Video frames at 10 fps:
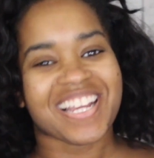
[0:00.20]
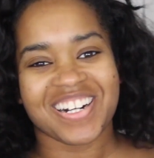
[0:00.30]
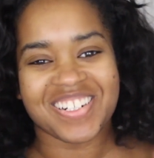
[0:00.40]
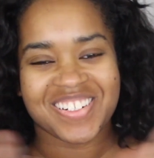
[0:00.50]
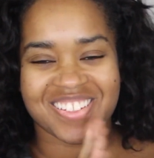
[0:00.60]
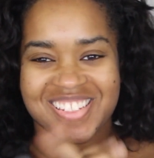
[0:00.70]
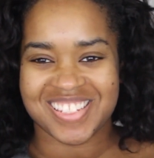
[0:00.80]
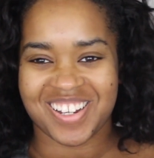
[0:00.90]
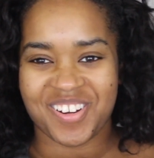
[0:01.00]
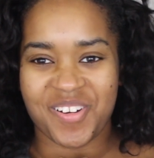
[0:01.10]
y'all,
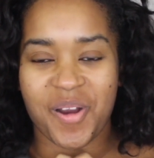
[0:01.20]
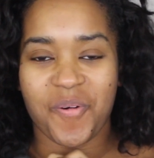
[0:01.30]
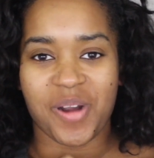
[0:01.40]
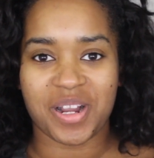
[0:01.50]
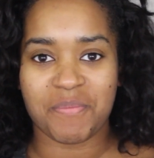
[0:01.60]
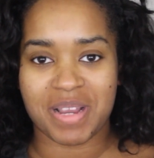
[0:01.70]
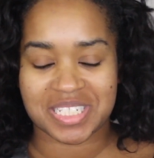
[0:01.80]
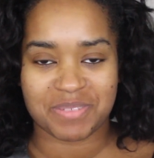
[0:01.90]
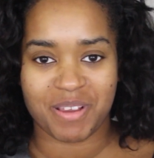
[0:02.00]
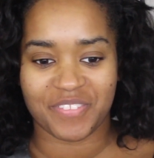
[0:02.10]
so welcome back
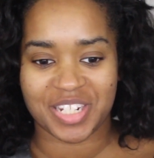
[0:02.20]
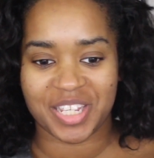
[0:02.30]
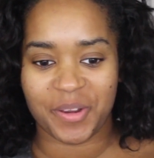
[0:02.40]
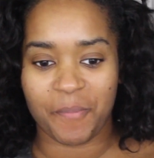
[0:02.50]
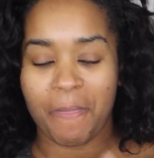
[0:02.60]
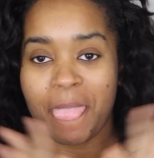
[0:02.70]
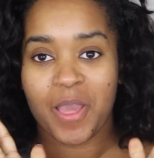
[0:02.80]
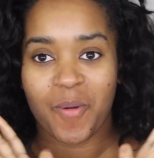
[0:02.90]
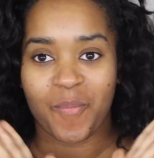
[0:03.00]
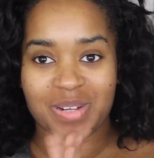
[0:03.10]
to my video.
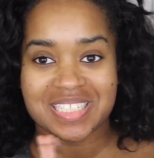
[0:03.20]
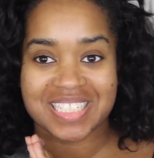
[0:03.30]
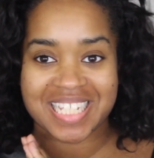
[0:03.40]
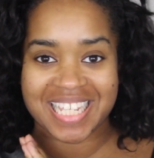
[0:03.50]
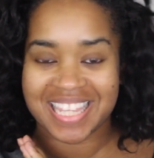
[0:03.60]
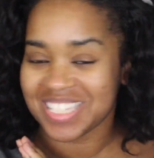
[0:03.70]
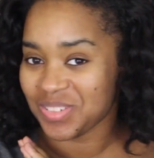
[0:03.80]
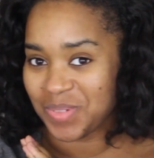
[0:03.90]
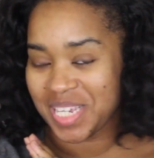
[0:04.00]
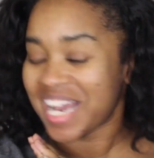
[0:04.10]
Once again
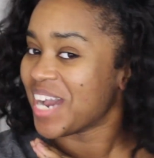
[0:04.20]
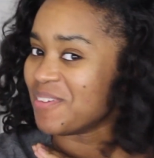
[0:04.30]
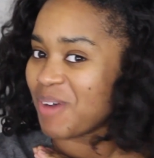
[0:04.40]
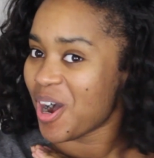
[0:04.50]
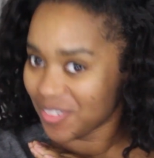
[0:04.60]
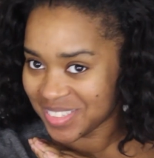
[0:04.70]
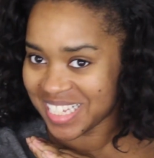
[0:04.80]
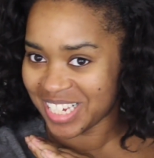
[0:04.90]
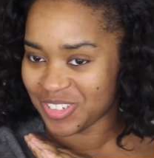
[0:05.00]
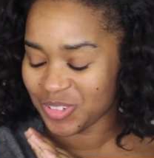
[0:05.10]
this week I'm off
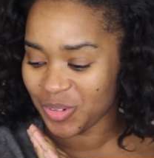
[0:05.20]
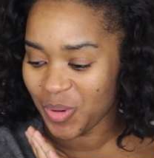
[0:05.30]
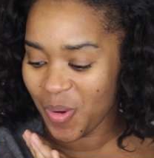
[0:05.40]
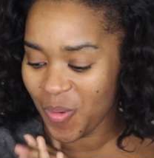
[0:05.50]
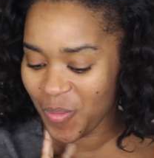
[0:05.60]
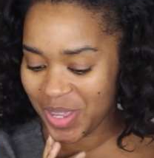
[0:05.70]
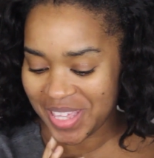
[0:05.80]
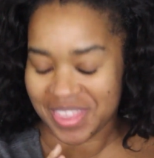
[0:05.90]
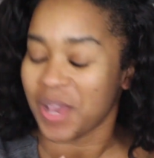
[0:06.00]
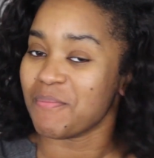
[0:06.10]
schedule
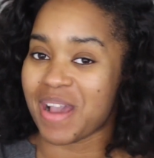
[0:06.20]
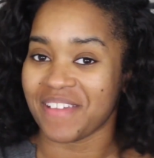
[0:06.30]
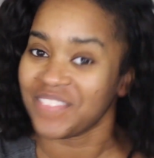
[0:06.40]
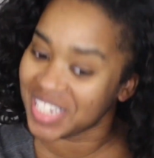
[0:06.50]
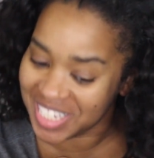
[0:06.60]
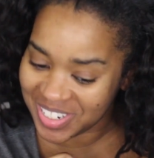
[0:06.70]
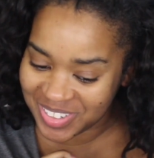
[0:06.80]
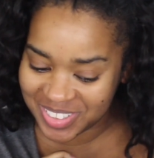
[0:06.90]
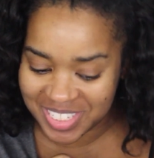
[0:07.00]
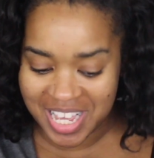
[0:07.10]
with my
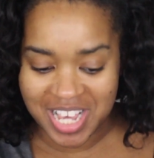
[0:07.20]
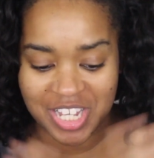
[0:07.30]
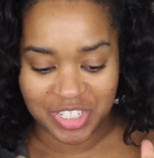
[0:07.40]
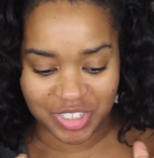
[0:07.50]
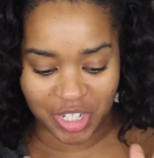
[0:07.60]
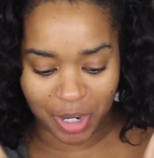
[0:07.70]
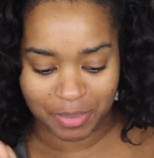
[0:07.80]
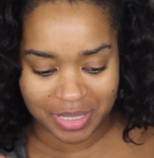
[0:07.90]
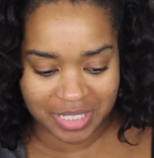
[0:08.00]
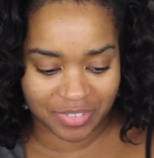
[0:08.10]
videos, so y'all
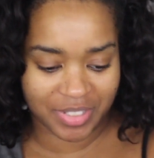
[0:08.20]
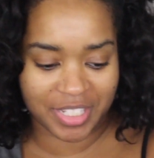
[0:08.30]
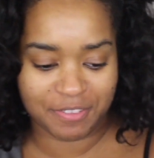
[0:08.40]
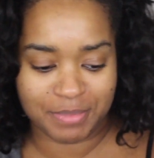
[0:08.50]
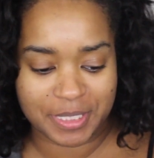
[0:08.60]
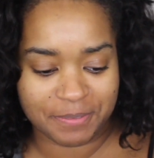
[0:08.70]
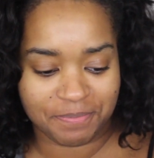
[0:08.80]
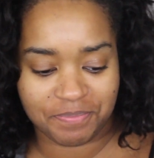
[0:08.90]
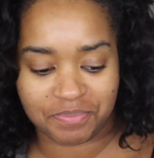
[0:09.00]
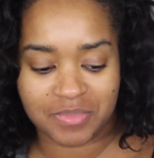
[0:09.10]
please forgive me.
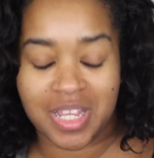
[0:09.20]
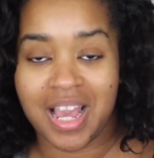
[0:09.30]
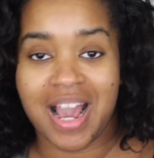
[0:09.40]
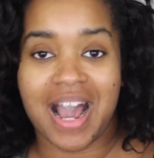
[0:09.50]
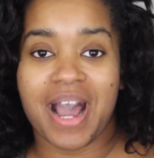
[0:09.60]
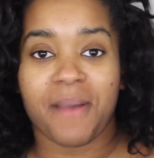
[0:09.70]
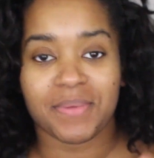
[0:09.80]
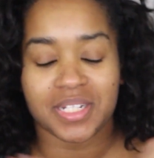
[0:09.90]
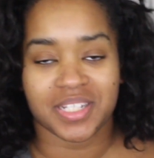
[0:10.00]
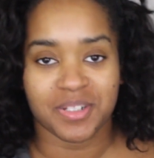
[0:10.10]

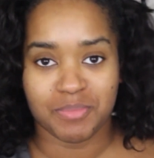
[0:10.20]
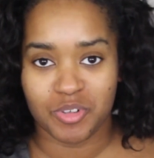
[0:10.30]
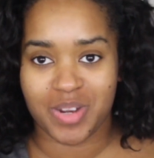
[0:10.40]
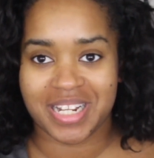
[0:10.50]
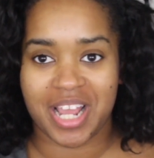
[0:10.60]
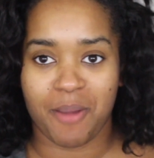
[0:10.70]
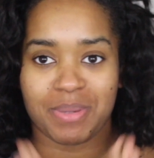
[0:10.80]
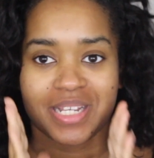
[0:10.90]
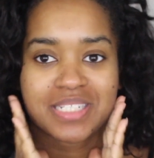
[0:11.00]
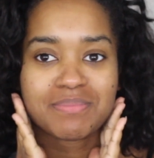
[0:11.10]
I'm in a good mood right now
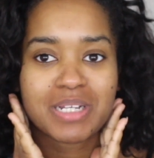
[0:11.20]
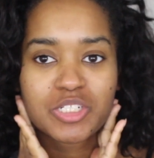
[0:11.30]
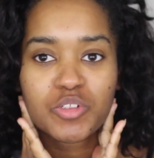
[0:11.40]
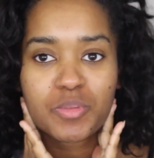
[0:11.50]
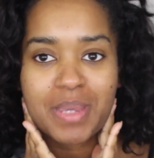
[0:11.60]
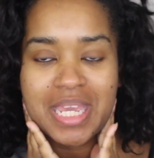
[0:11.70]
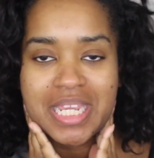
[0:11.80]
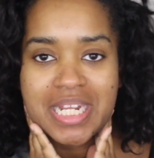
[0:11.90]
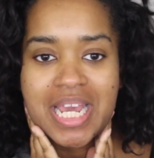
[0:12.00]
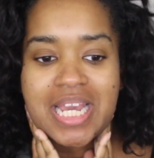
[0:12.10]
because my tooth
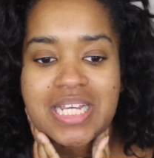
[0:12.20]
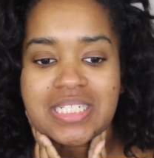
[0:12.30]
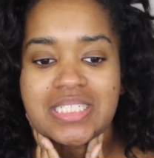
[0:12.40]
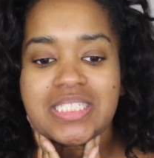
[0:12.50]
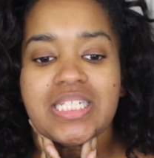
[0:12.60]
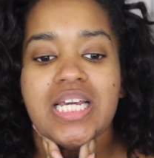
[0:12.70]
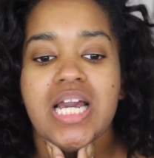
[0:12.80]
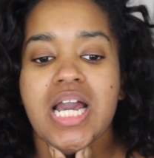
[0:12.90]
pain has